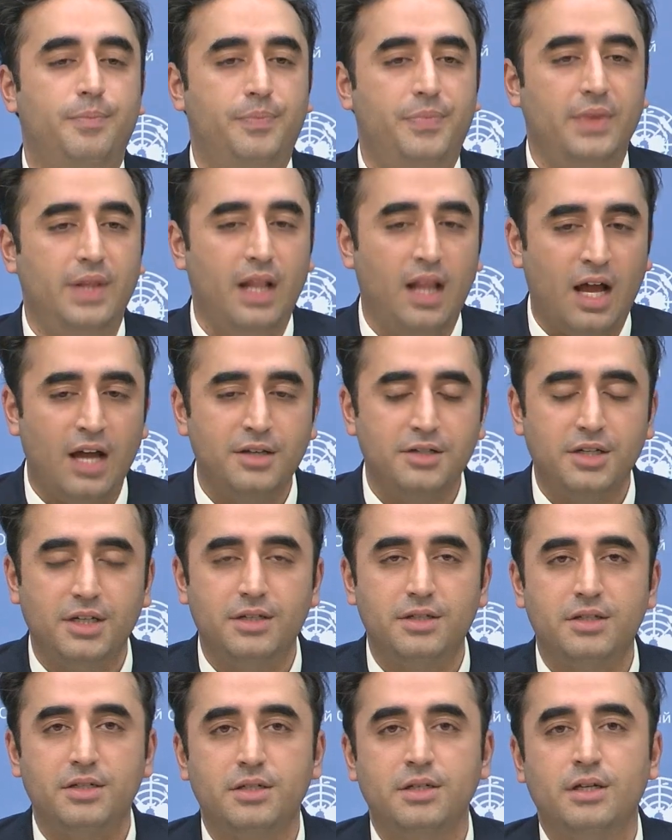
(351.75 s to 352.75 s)

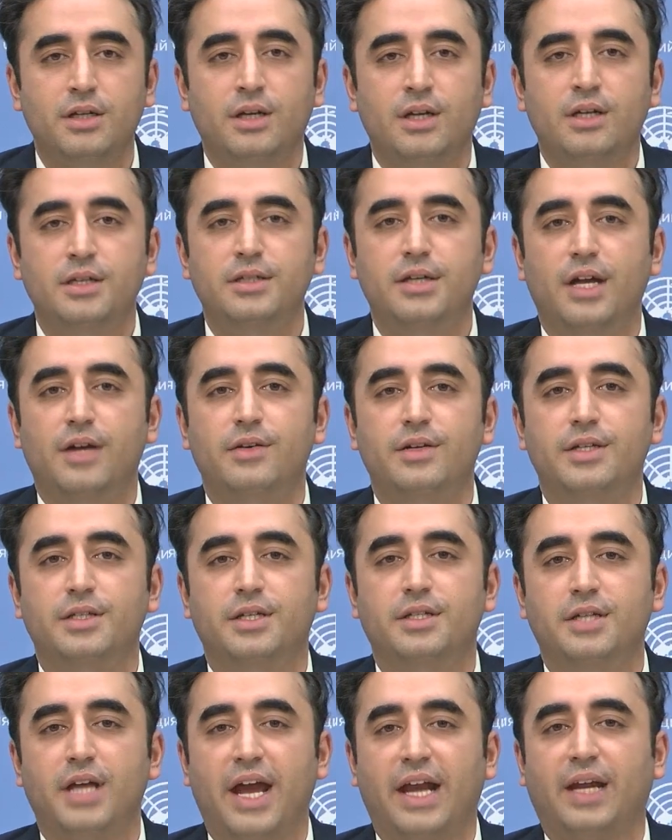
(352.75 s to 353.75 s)
largest terrorist
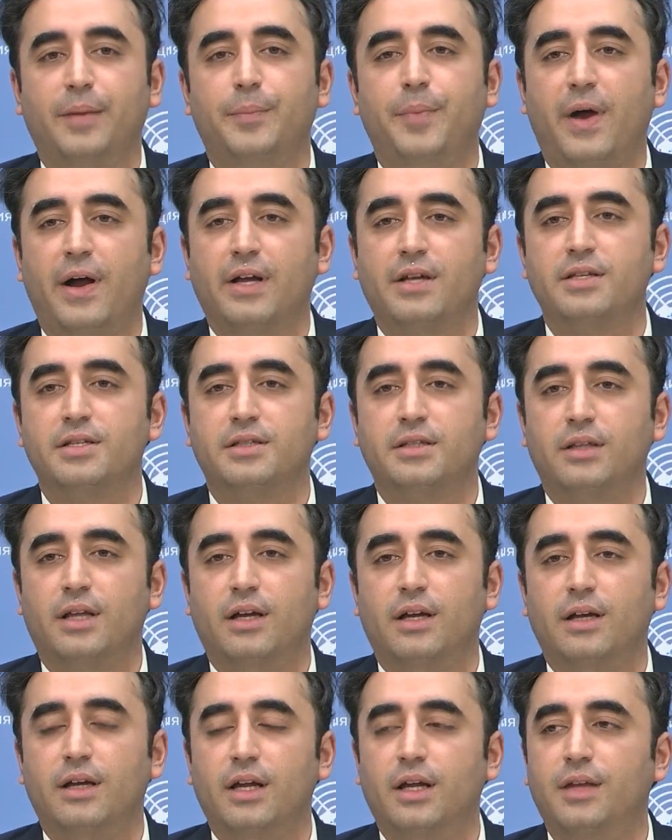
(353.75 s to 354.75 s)
attack in
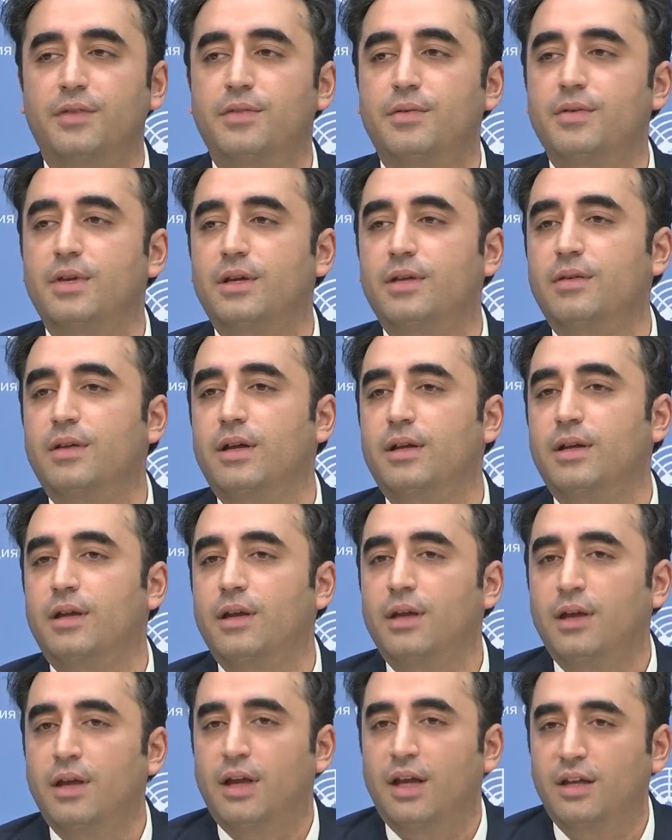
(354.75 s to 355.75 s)
Pakistan
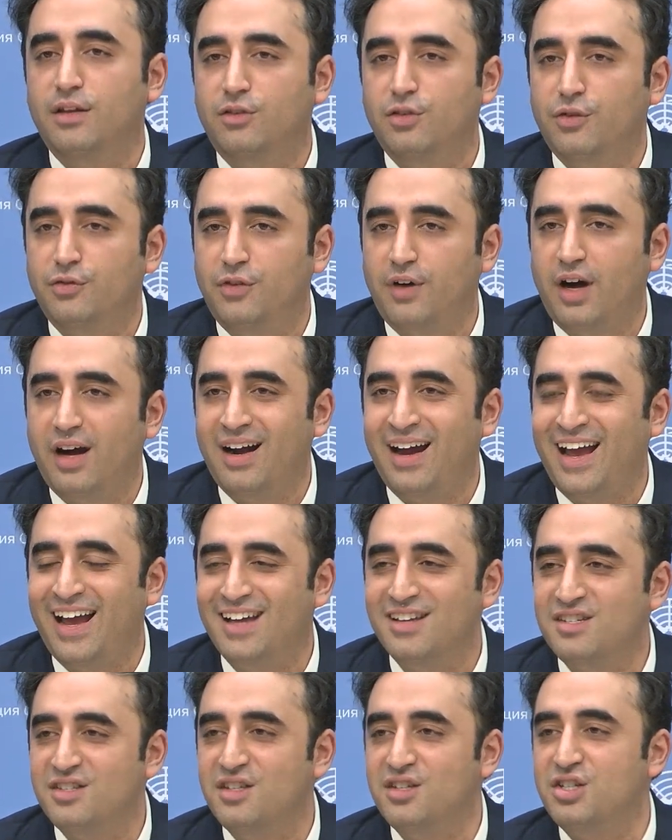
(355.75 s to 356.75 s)
insofar
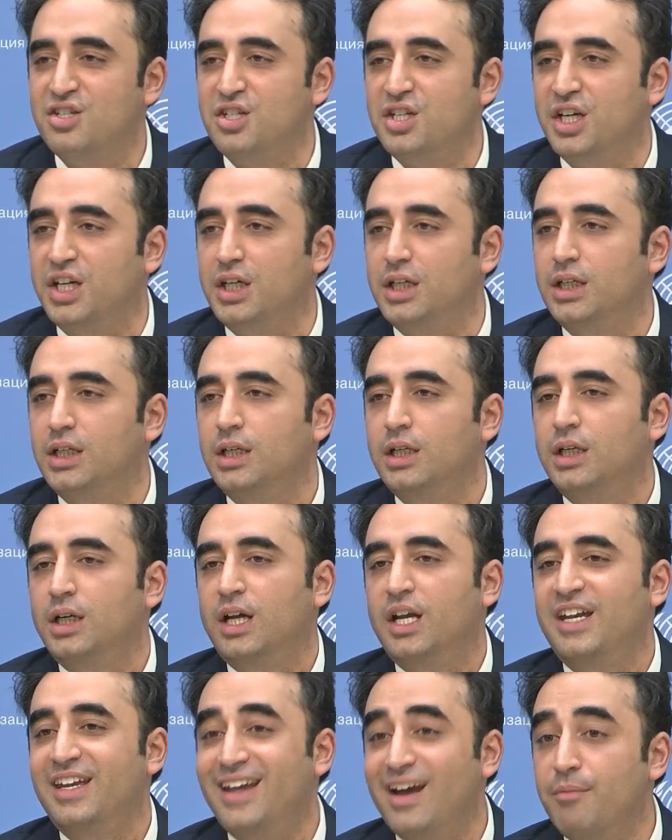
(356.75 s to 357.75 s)
as the sheer
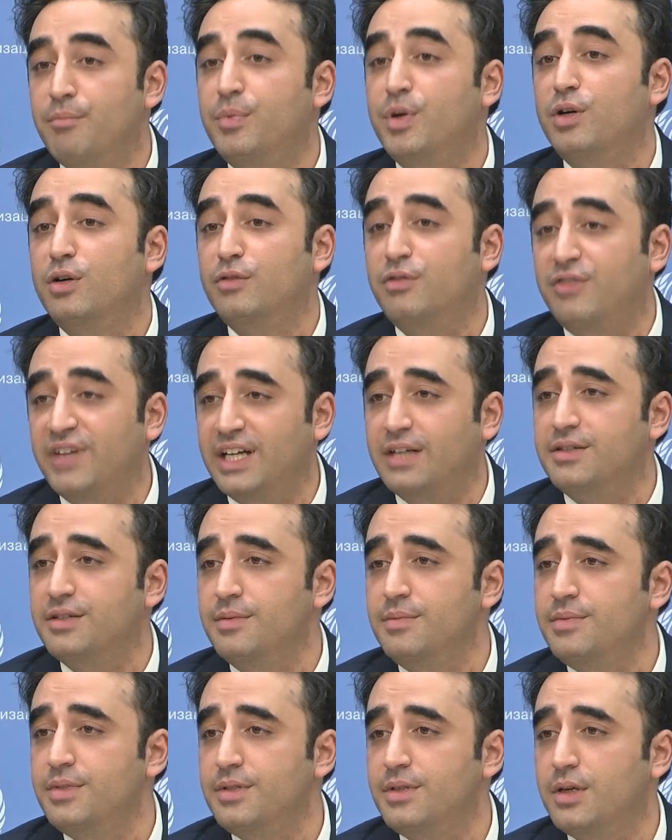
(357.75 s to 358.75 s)
number of
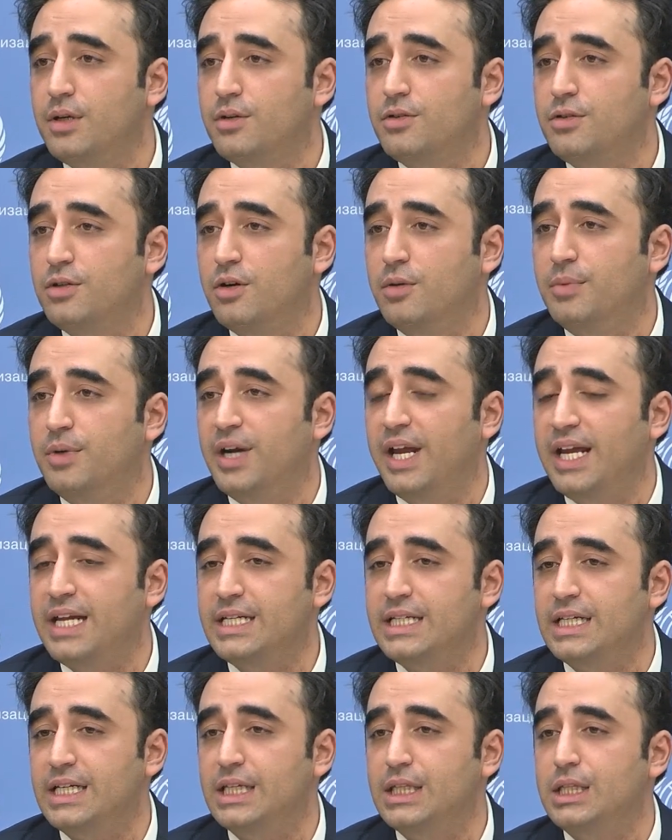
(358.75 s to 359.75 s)
victims, the October
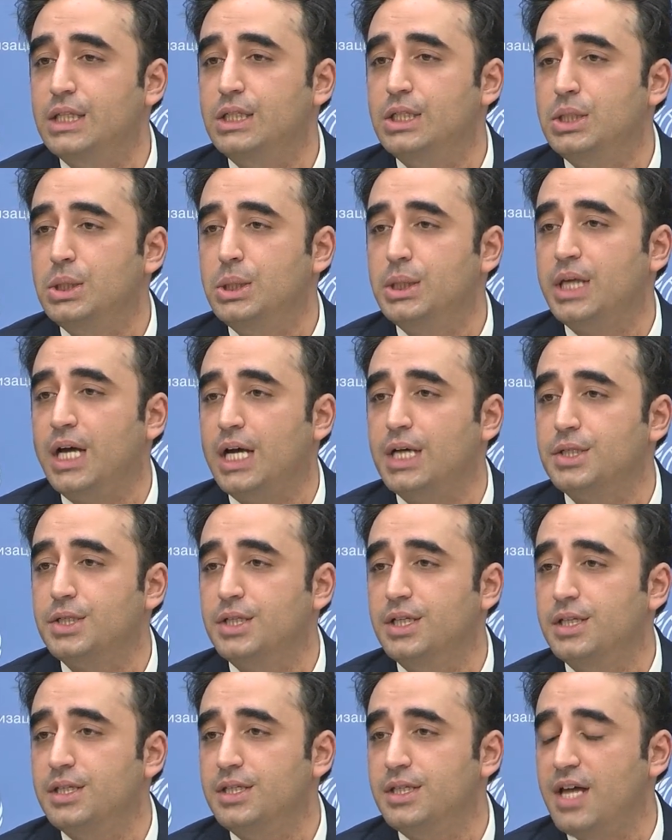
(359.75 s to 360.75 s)
18th,
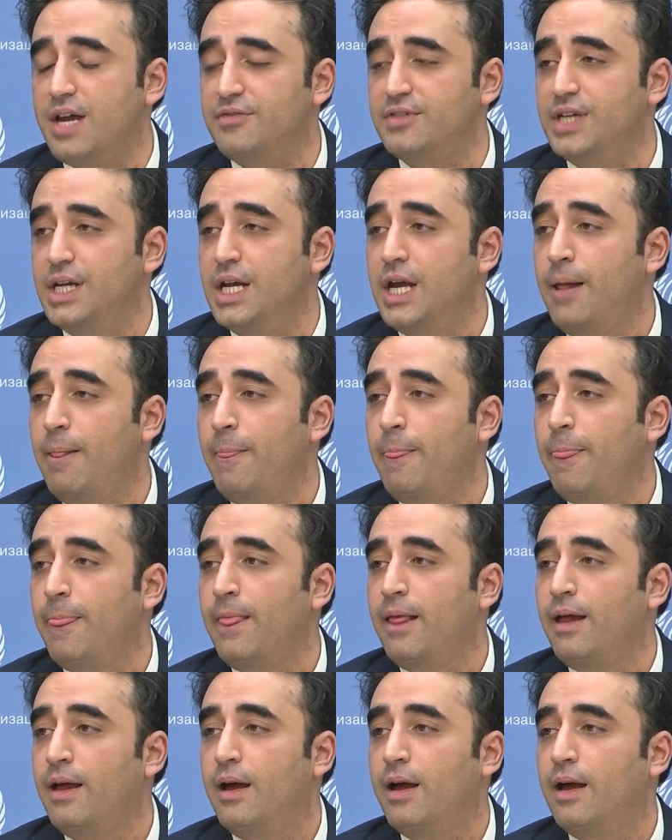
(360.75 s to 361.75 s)
2007
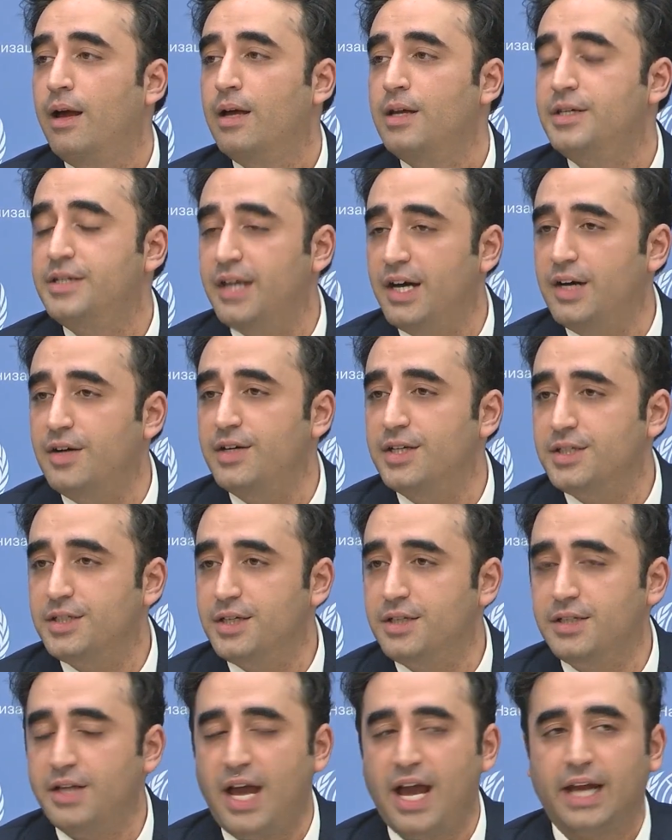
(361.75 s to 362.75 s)
terrorist
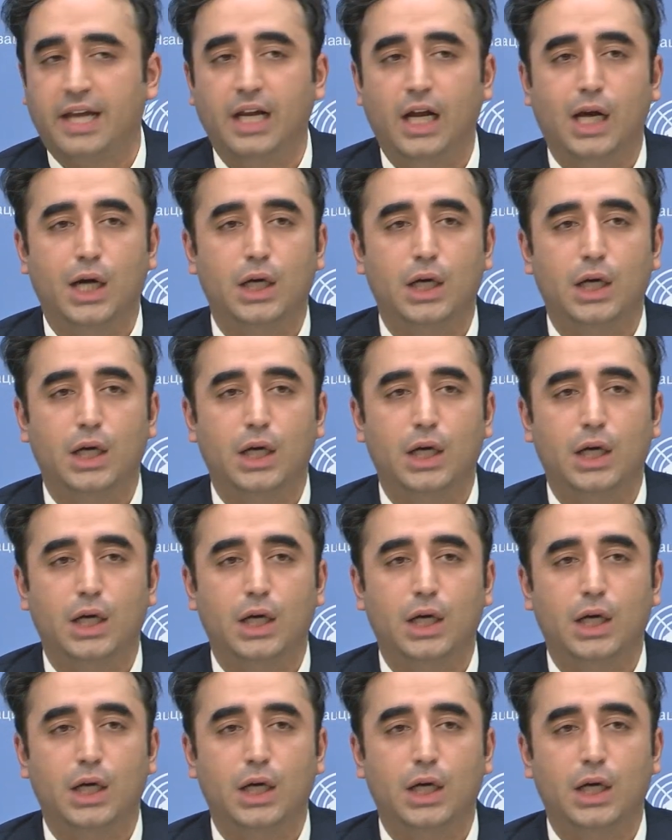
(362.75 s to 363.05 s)
attack in